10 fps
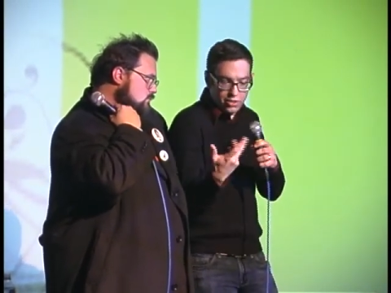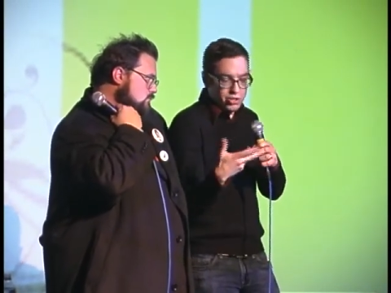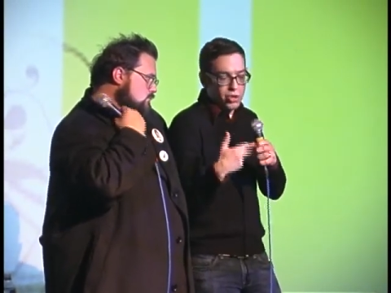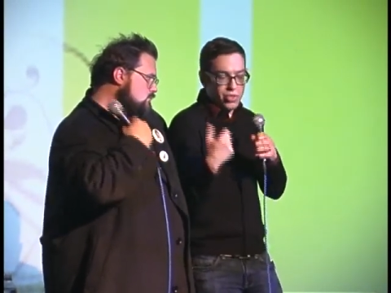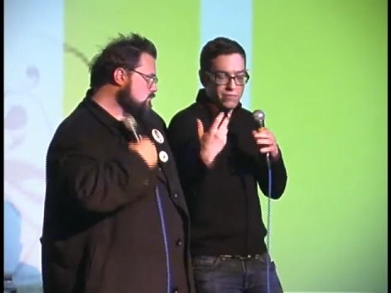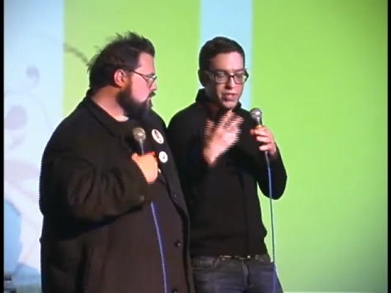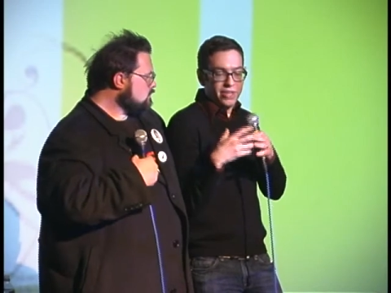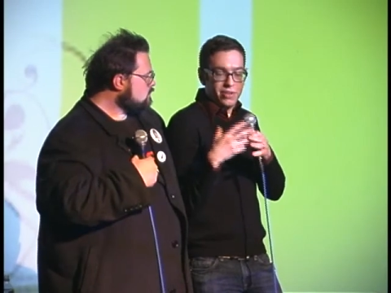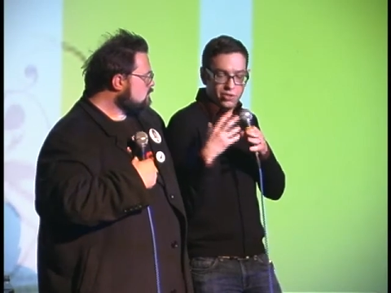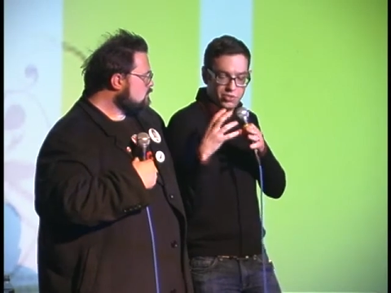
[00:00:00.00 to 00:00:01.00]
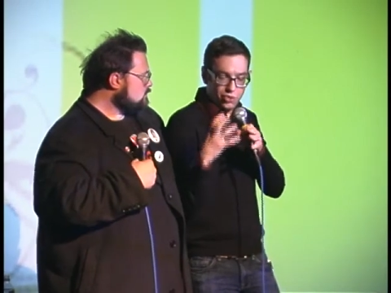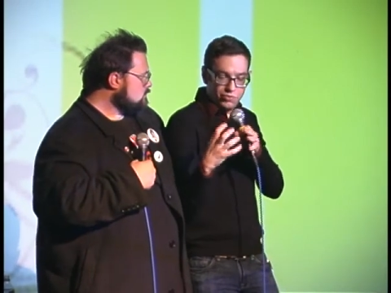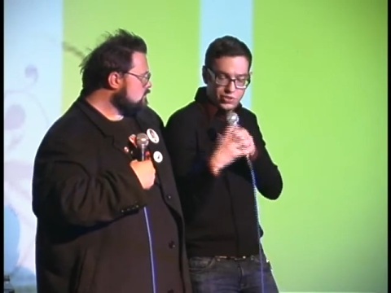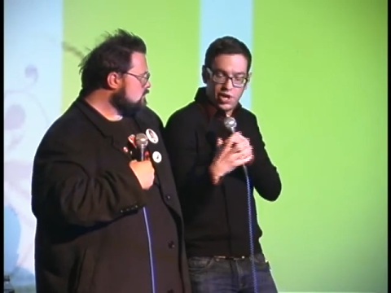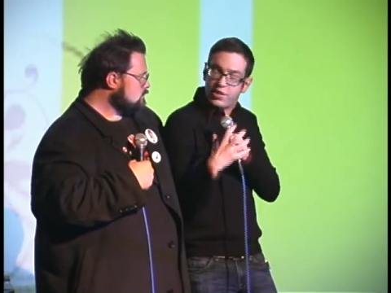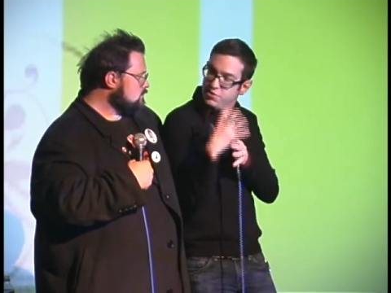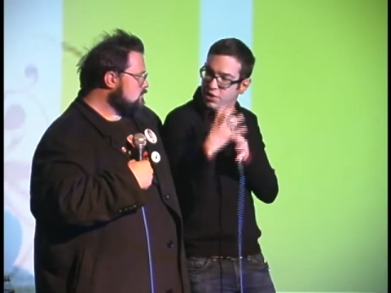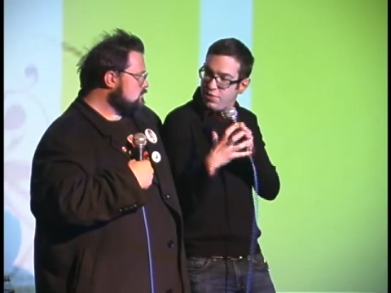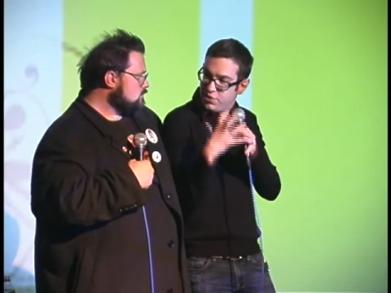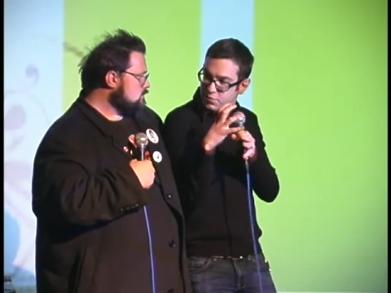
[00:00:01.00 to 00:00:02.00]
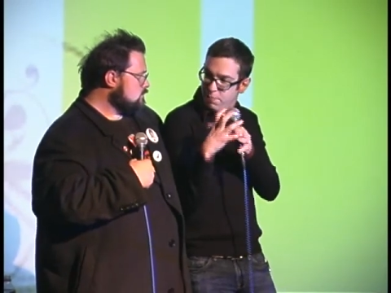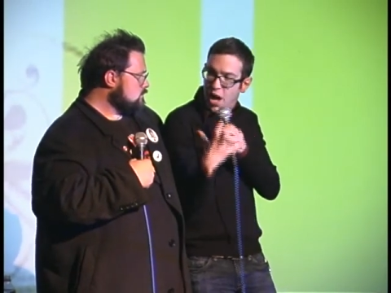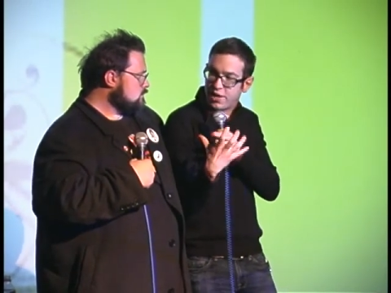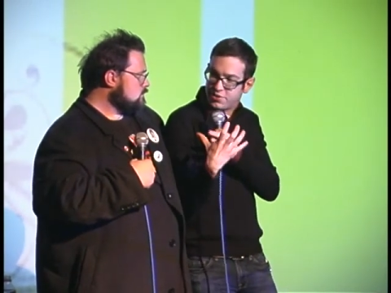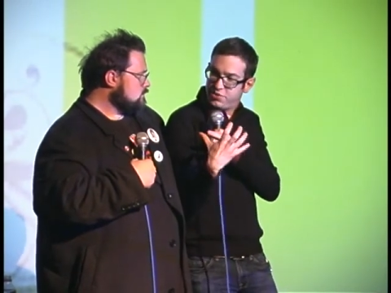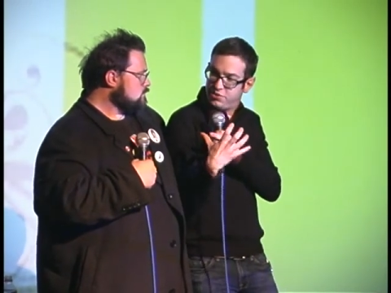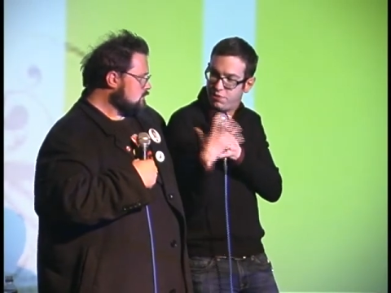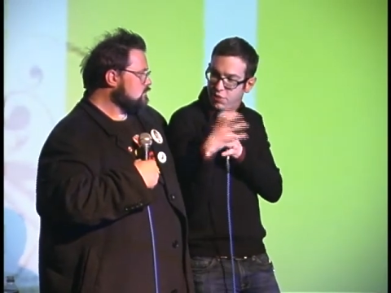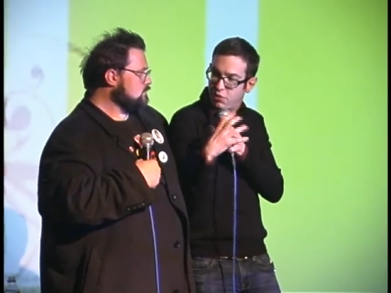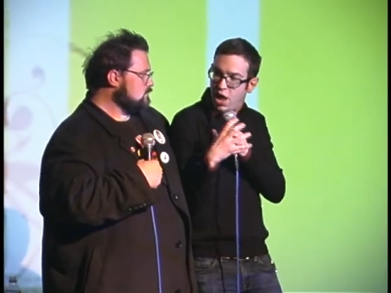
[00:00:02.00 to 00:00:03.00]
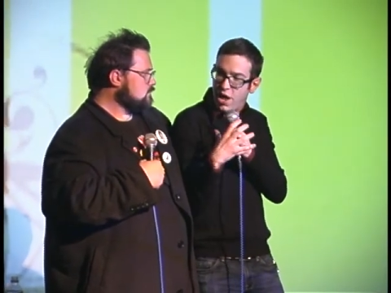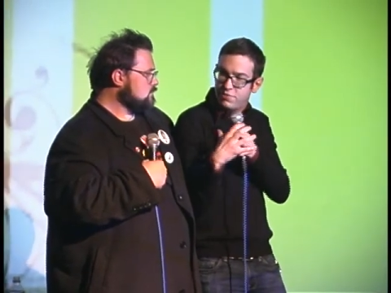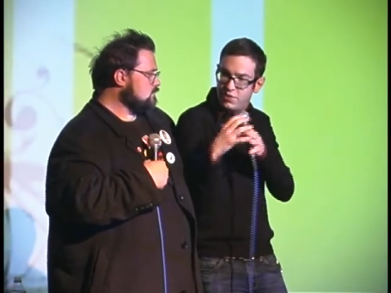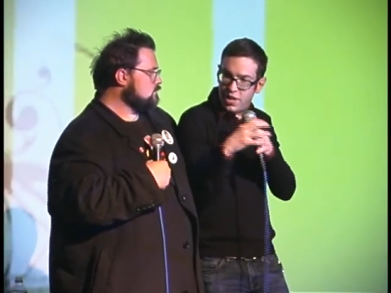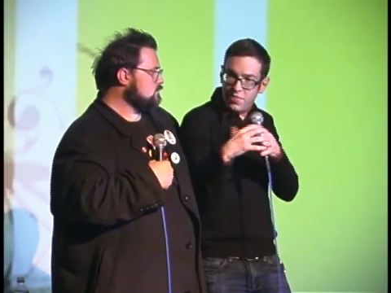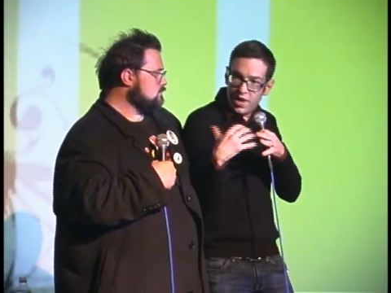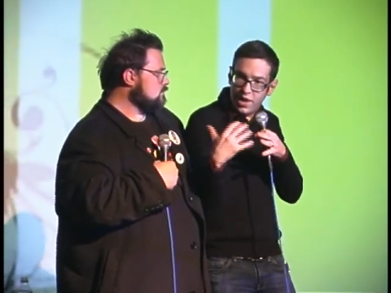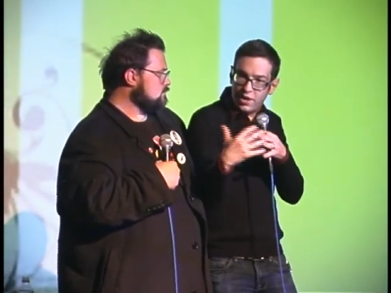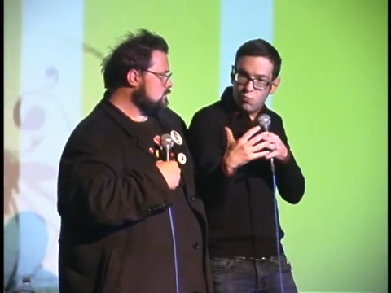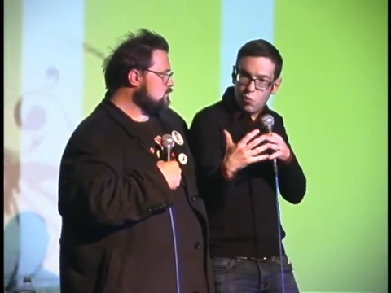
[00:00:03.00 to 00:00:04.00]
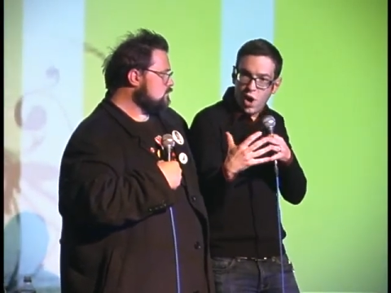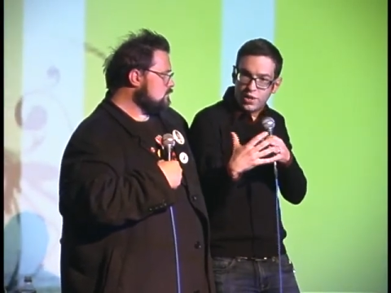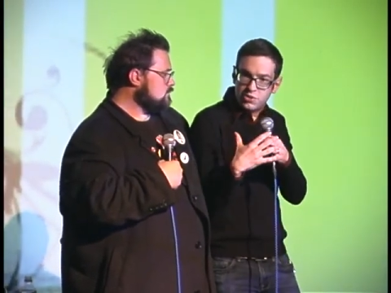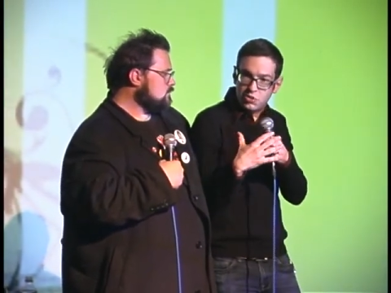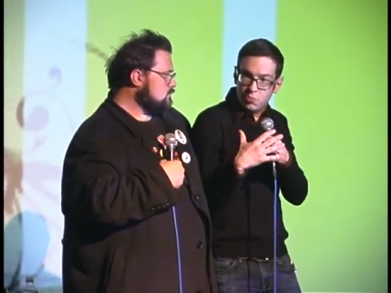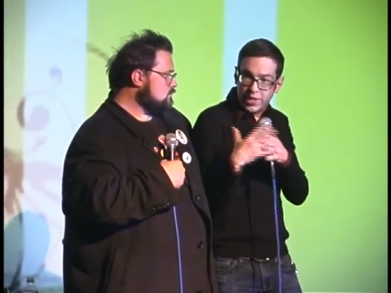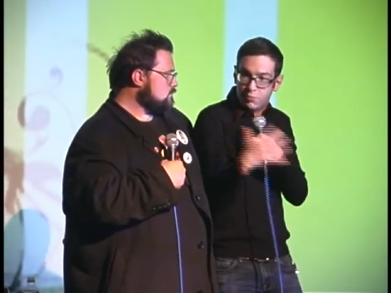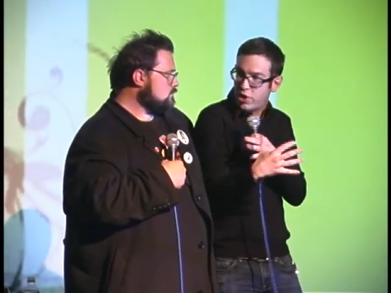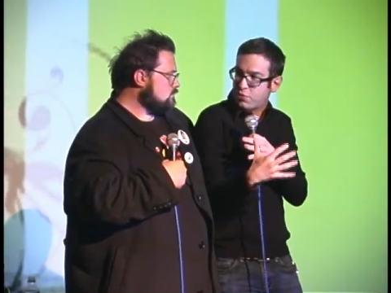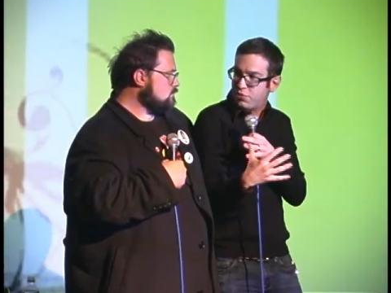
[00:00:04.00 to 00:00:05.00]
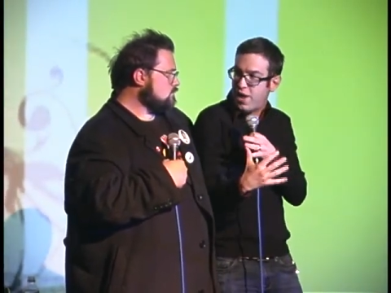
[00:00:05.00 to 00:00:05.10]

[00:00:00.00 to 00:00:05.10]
Speaker 1: you know, they feel like they're sort of stuck inside this box of their mm-hmm. lives and they want to make a break with